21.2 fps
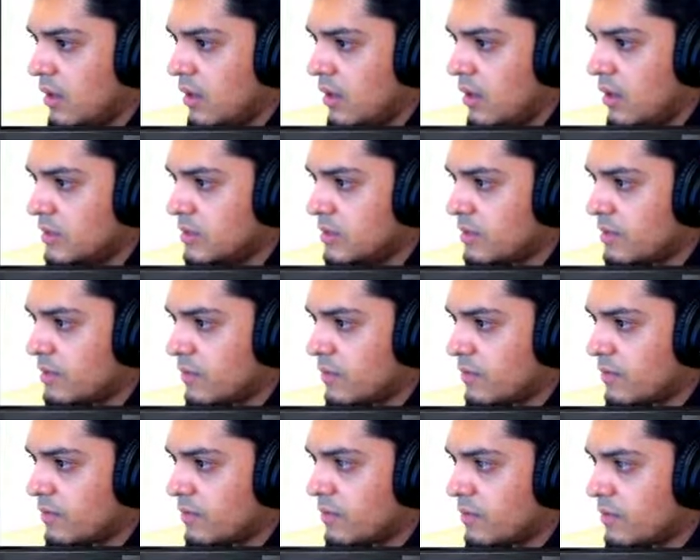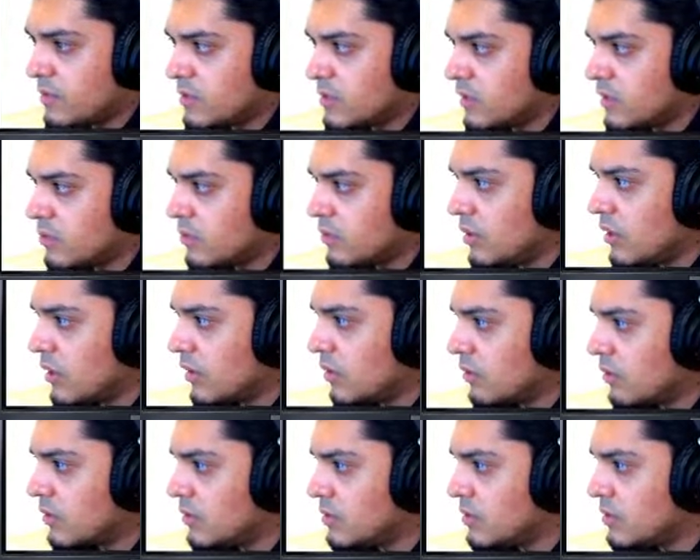Typical force at 20
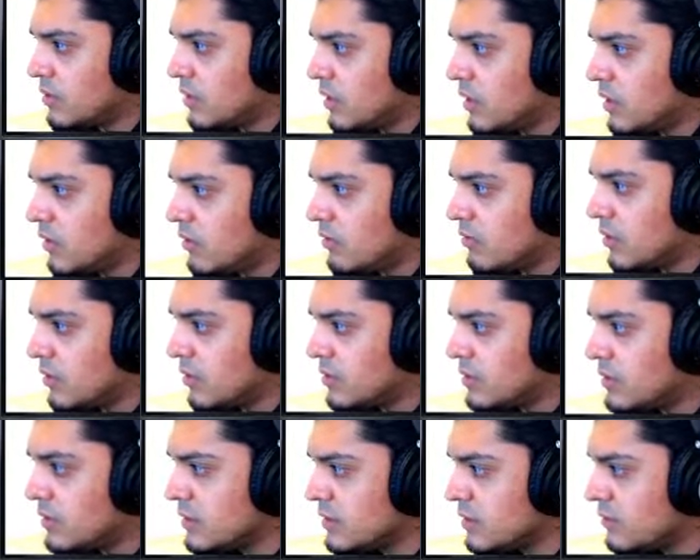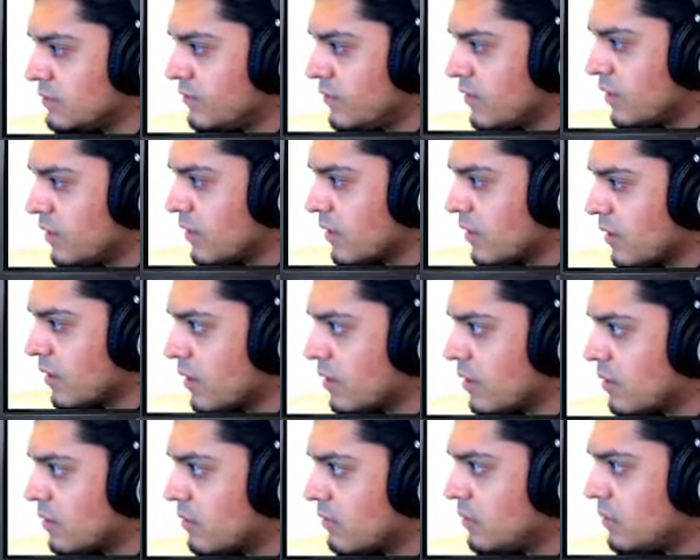degrees C. Well, this is very,
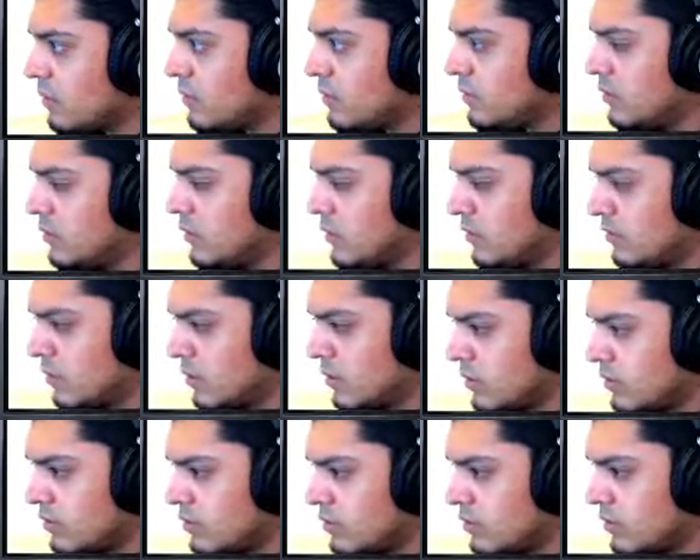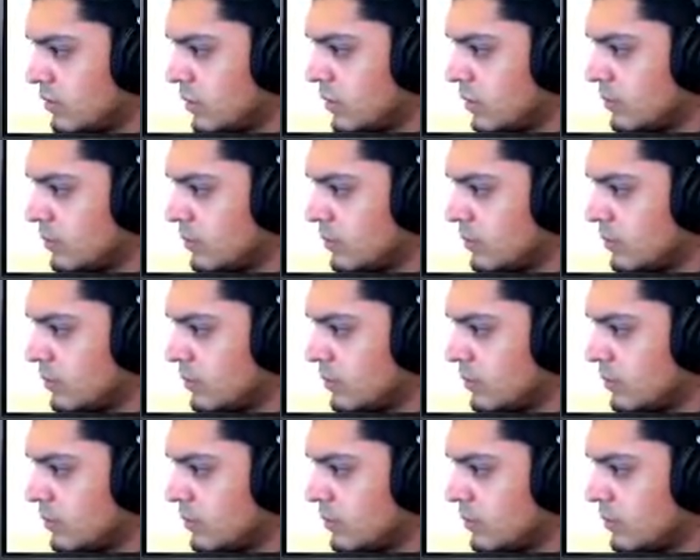well, no, they're all 20.